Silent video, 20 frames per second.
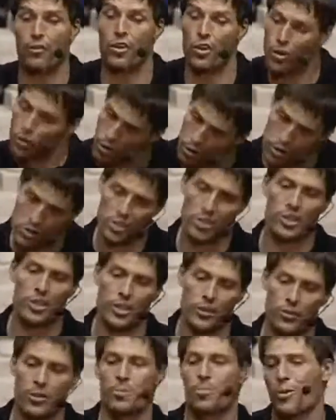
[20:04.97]
You go as the
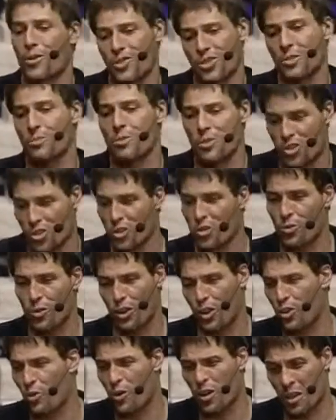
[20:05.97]
delivery person, but you're really
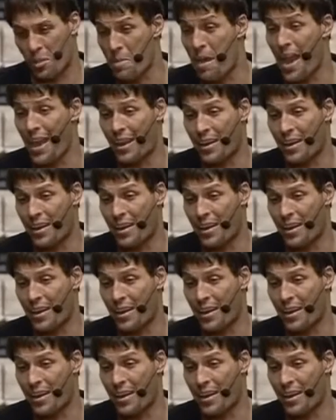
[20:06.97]
the one that made